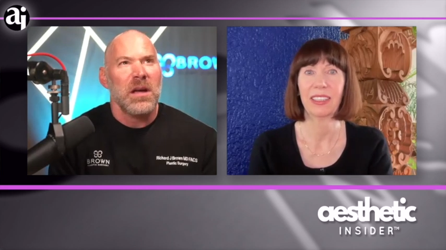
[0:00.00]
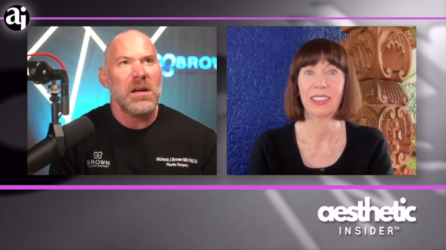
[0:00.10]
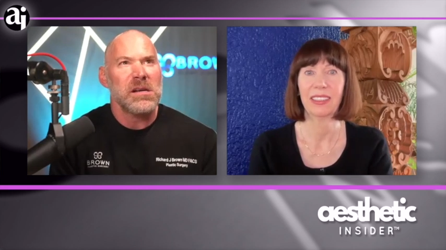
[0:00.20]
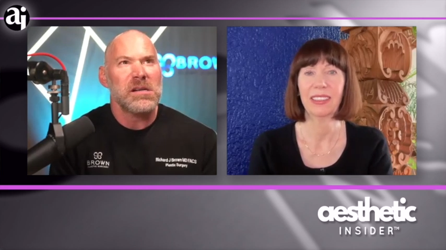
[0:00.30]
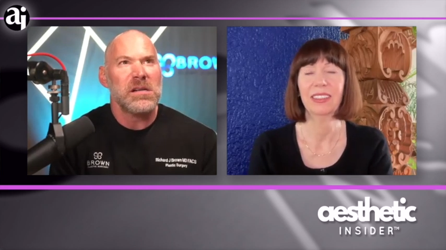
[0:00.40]

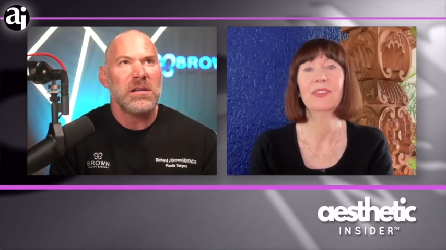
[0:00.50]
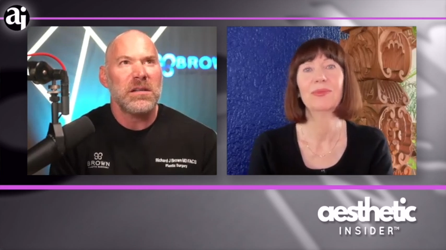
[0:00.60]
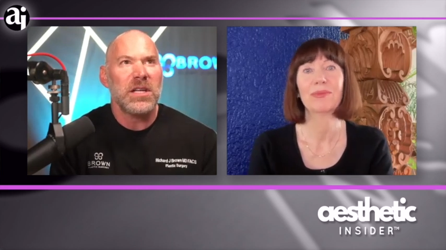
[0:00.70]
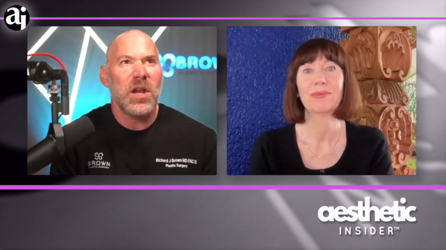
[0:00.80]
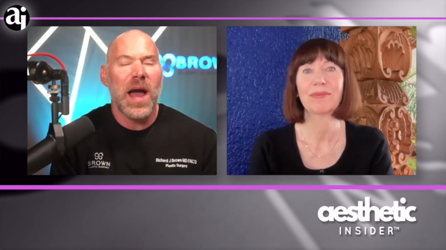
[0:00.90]
Speaker 1: Uh,
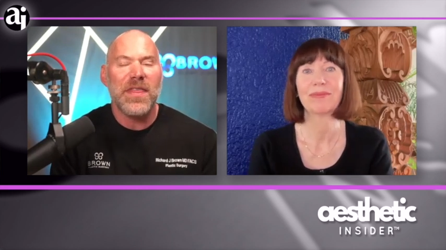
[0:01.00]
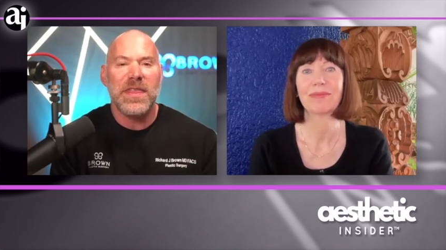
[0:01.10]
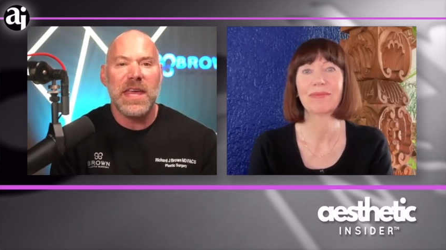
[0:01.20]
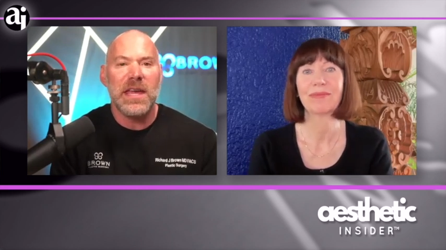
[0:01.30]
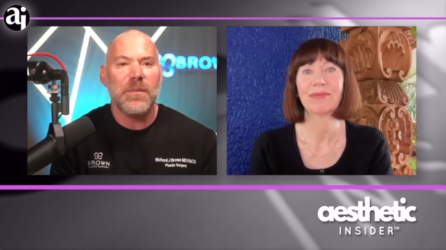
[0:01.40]
you know, I
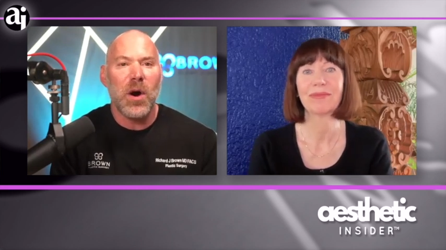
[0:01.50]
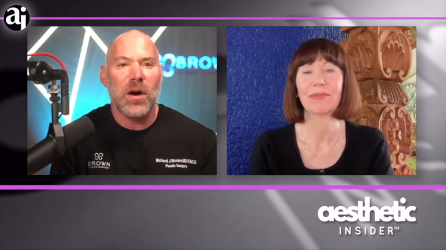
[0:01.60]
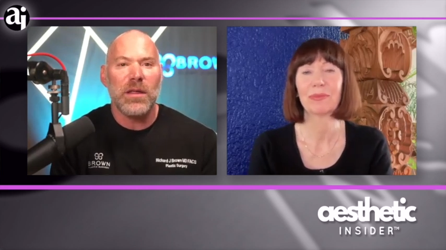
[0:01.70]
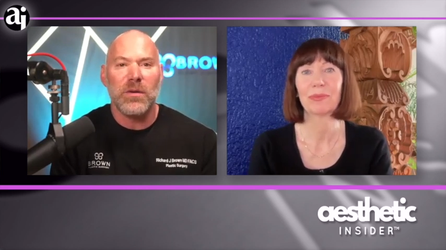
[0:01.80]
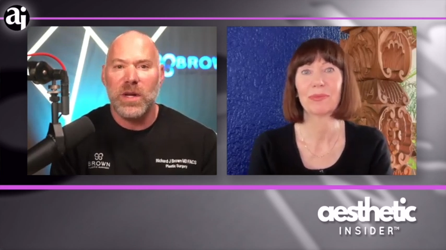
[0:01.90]
think
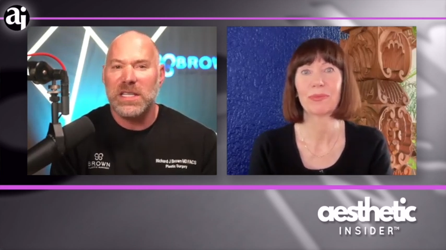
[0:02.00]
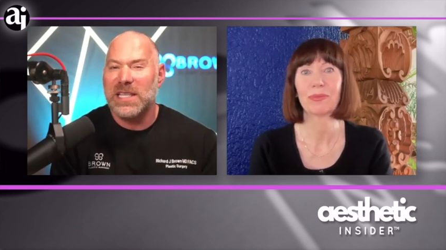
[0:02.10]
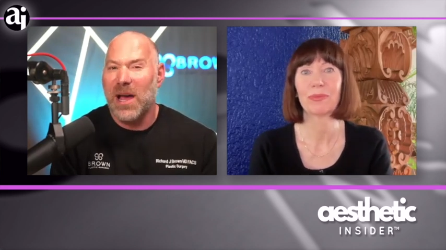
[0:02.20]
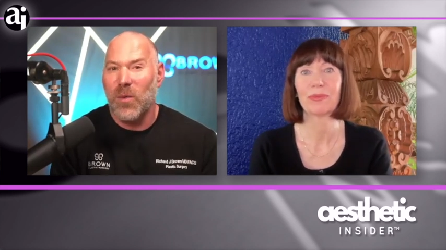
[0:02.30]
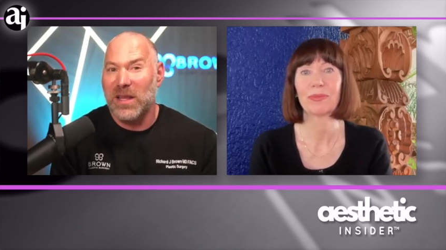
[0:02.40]
part of the
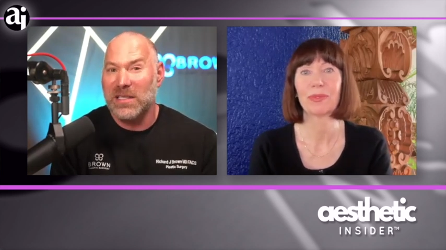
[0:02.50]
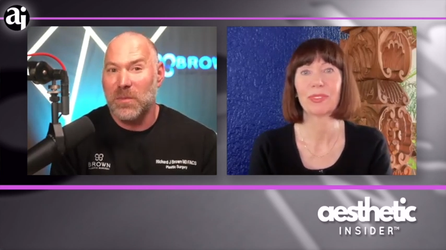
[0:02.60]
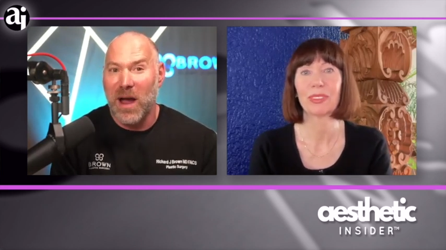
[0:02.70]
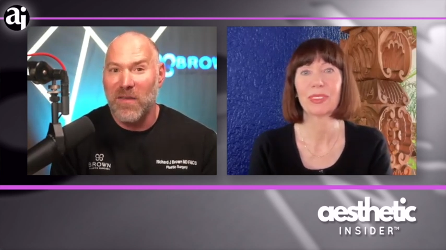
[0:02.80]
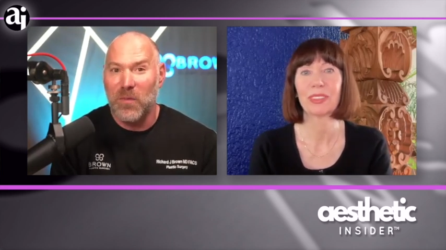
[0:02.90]
reason I went into
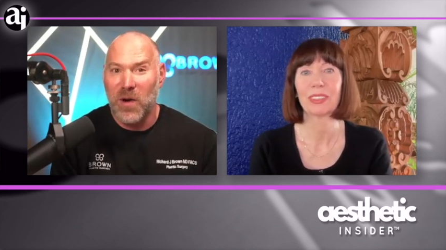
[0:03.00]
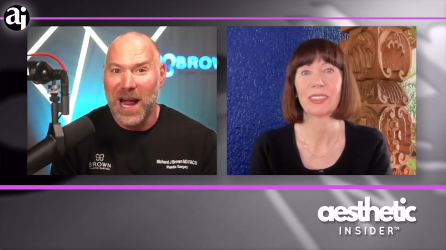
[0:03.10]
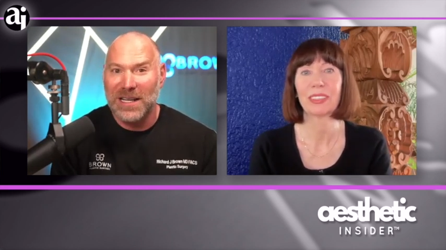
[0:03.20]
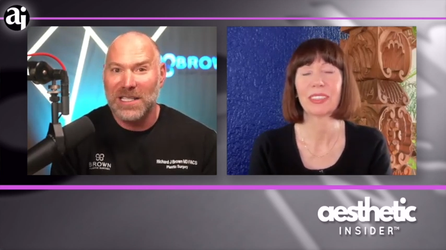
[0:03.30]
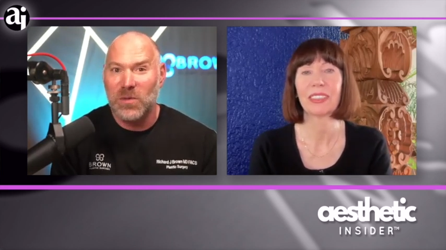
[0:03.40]
private
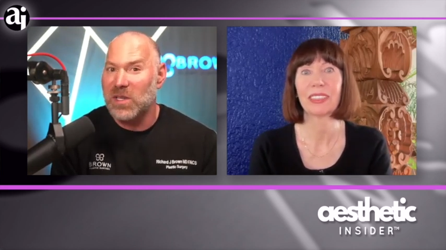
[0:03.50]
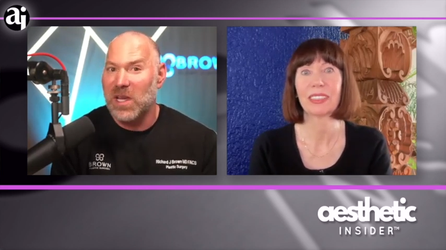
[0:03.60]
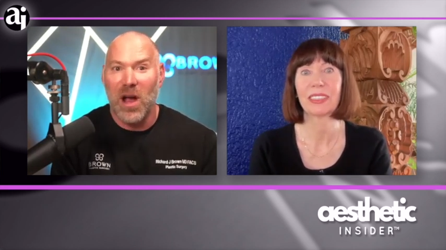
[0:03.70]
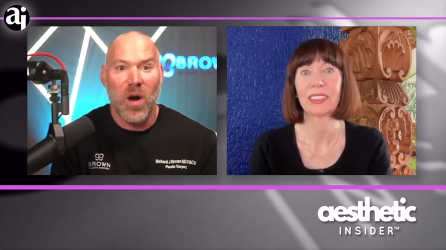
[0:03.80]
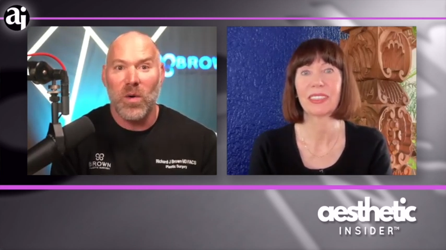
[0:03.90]
practice was
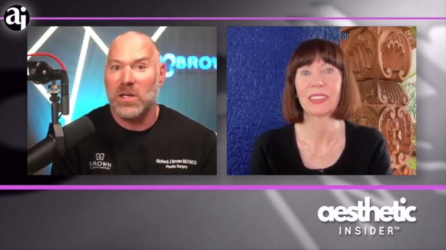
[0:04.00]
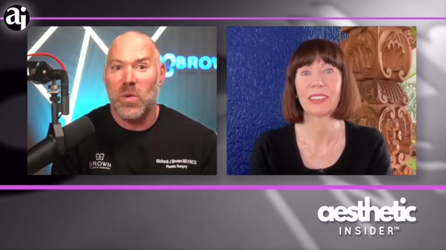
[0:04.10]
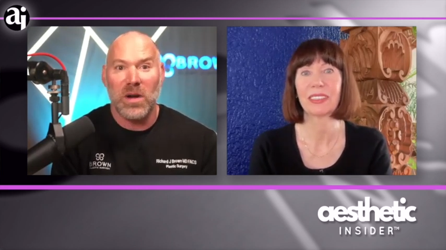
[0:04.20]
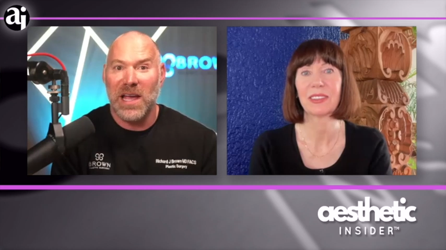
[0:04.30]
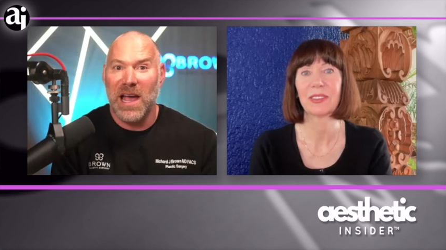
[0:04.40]
I always
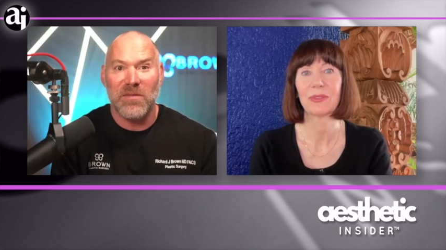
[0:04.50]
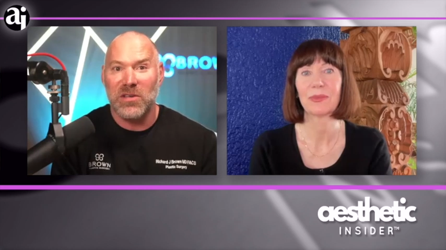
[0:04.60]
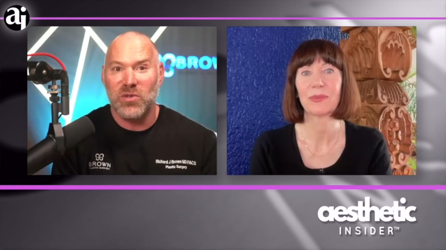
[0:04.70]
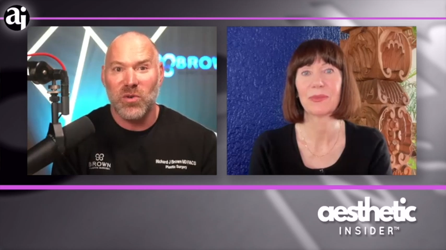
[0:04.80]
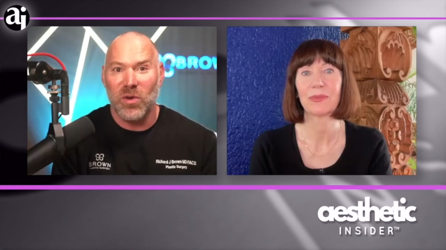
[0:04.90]
wanted to have
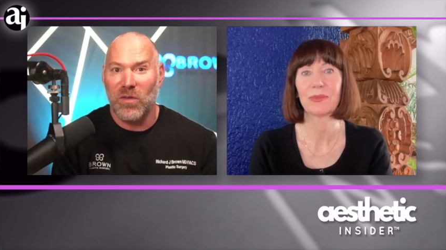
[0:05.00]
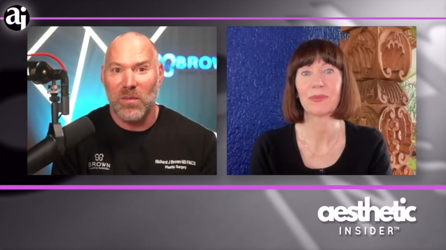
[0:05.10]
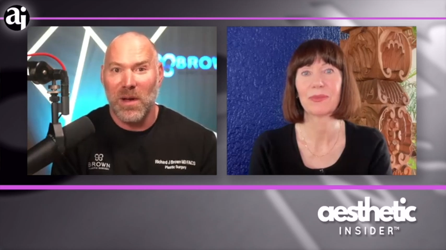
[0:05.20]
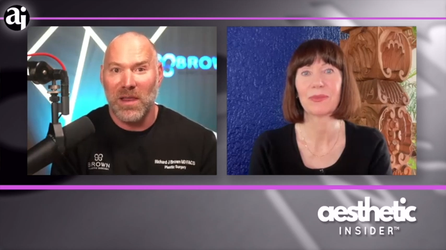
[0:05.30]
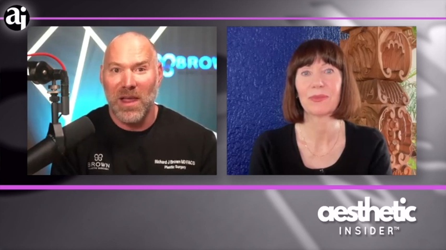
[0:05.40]
control
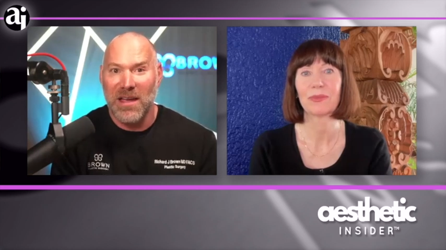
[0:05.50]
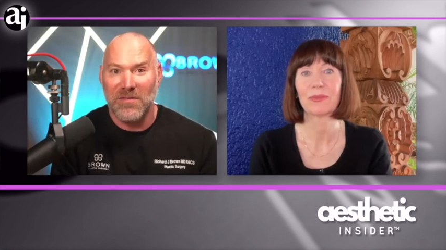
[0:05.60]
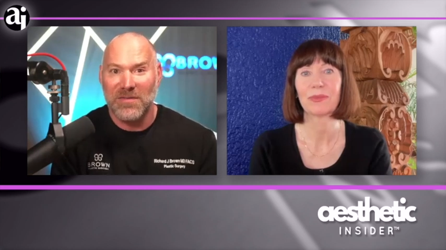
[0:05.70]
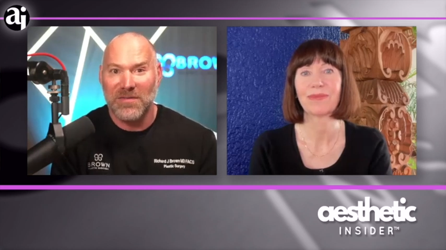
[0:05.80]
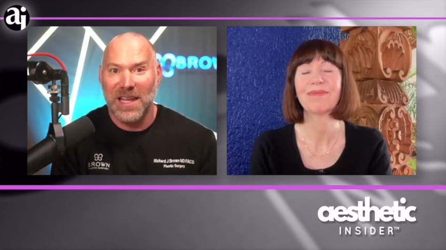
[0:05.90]
over my
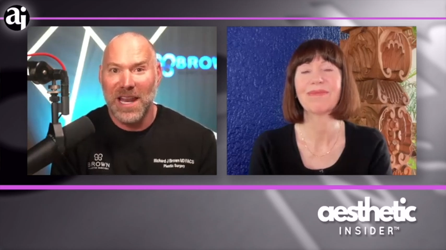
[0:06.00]
life.